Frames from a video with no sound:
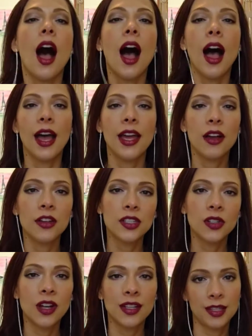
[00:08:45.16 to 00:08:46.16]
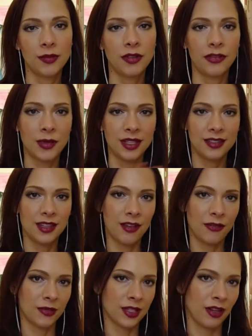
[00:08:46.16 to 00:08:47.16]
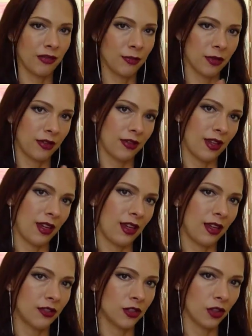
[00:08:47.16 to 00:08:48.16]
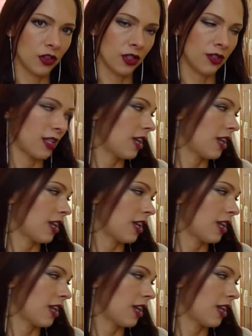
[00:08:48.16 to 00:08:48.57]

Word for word: I also got something for myself. It was kind of a birthday indulgence